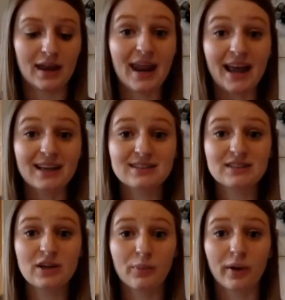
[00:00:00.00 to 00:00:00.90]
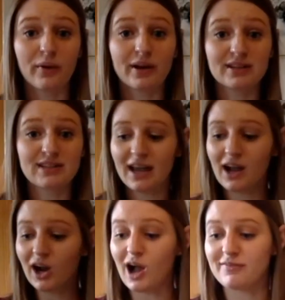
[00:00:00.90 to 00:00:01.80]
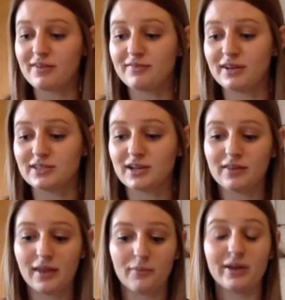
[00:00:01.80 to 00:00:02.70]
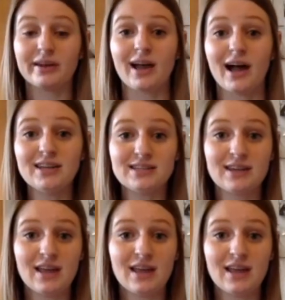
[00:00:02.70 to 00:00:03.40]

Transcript: Next, we're going to take our coffee filter that we had cut